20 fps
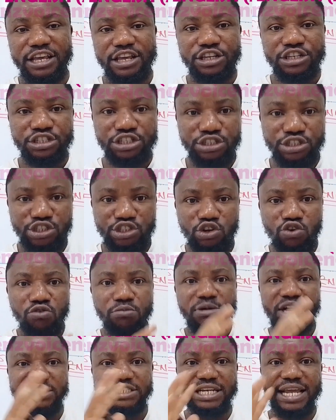so
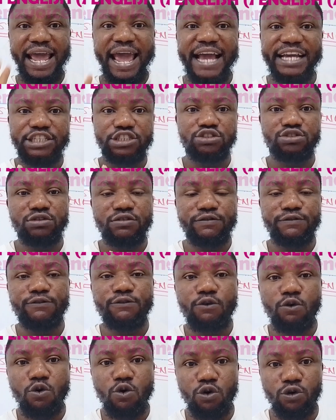much extra
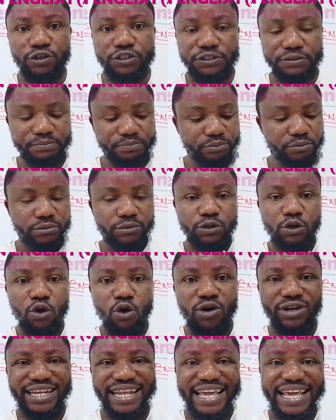force
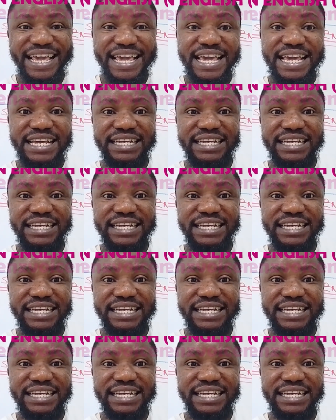on